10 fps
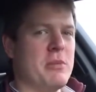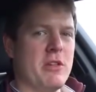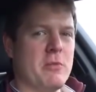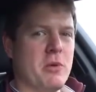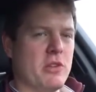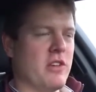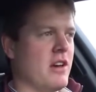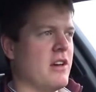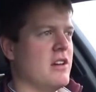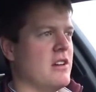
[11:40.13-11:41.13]
bit
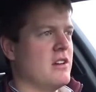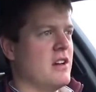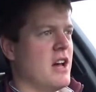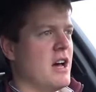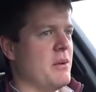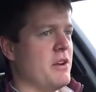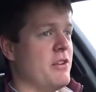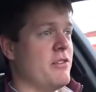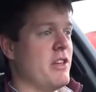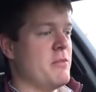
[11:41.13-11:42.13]
sportier when you're
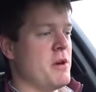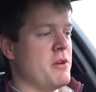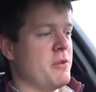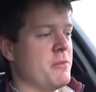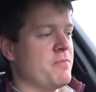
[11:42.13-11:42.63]
in race mode.